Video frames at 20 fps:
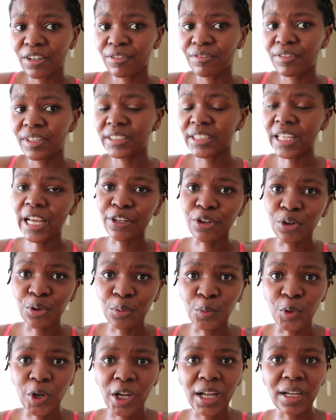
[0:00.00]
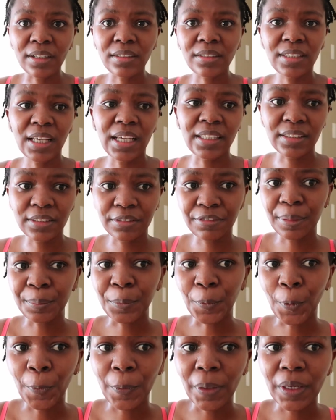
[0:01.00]
of these at-home workouts as if
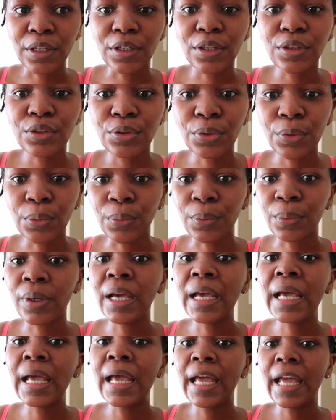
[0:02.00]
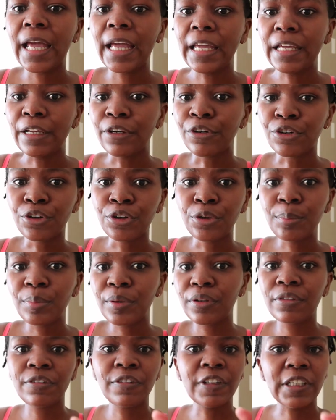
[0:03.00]
I'm going to a
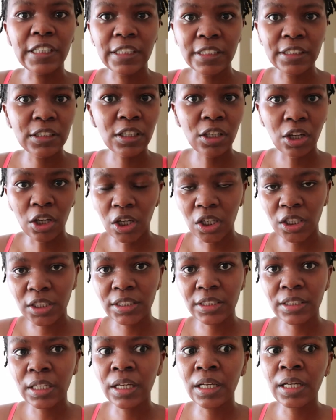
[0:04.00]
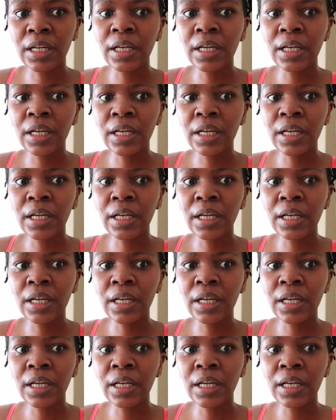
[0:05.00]
group fitness class